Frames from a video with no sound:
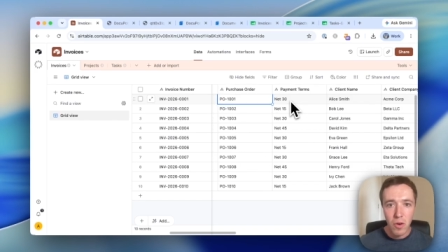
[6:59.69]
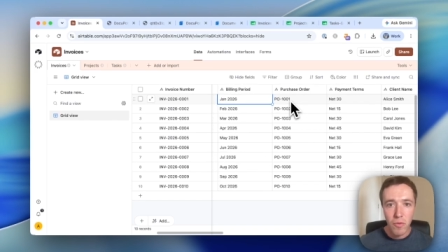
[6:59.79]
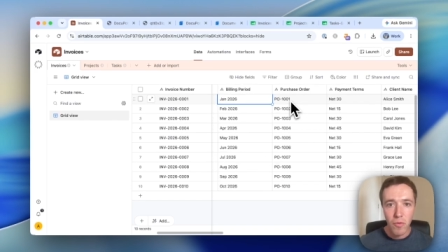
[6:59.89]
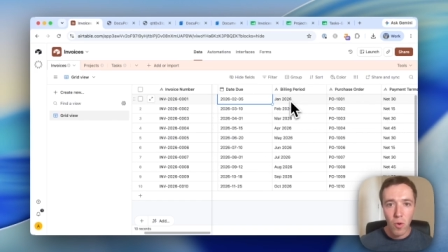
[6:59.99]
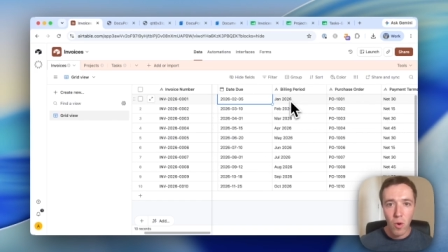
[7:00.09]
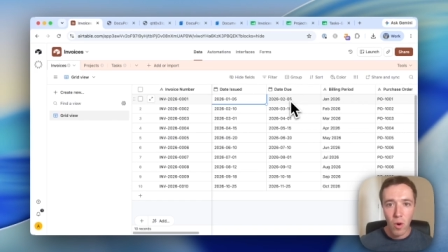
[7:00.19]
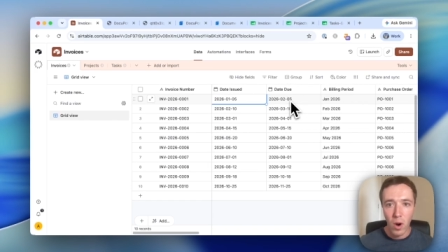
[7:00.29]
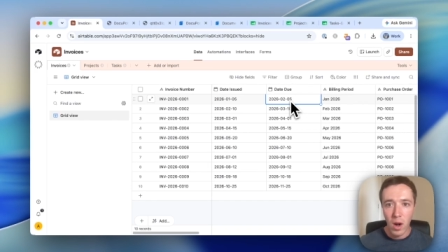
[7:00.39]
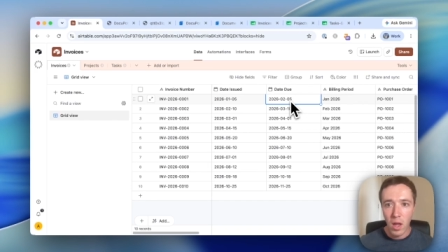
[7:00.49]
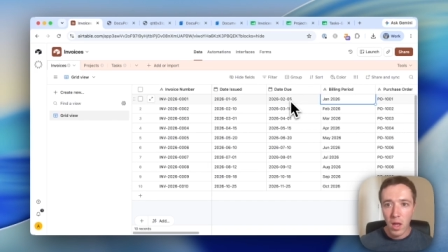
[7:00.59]

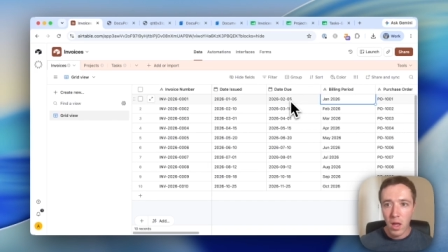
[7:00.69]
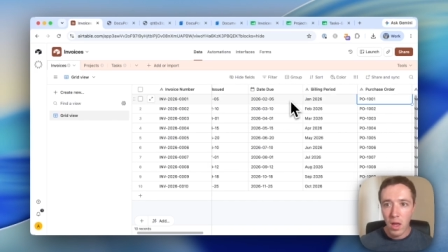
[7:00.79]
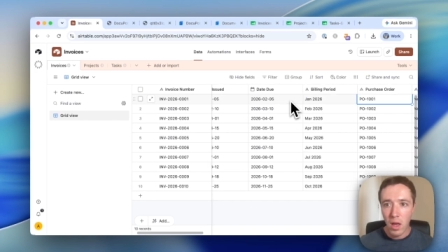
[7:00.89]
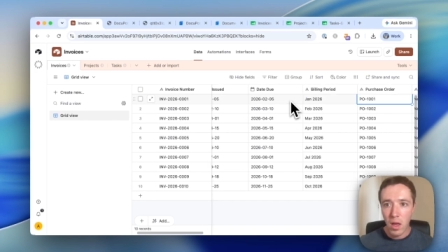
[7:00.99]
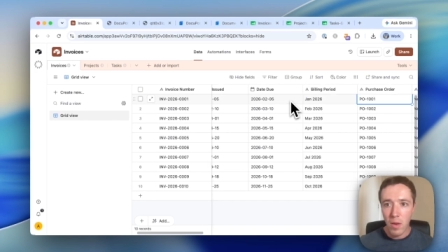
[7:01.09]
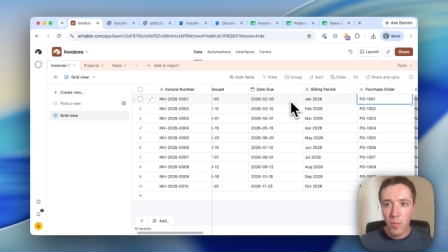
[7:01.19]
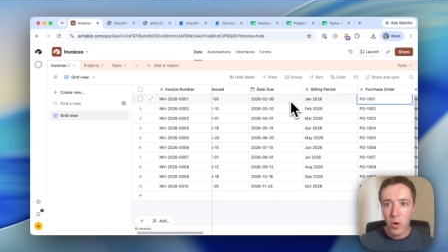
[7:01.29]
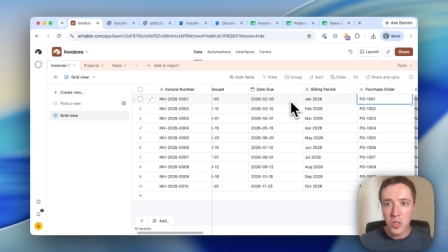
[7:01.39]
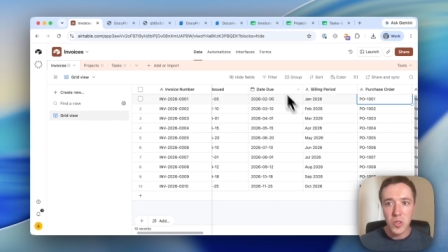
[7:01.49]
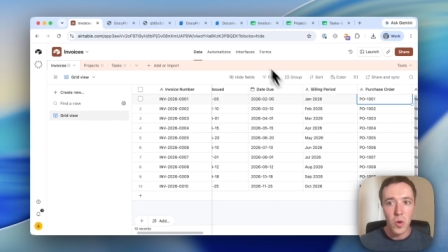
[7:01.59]
for
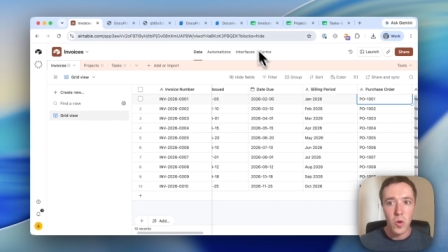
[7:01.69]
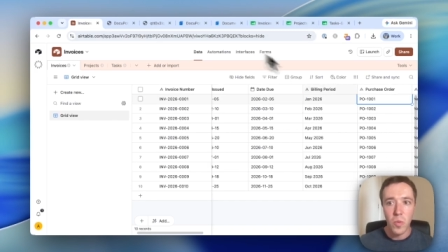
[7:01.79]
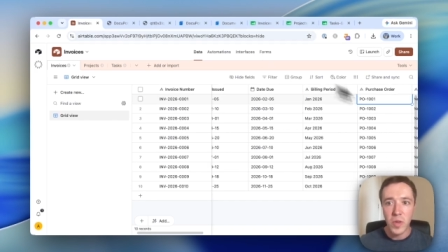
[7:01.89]
purchase order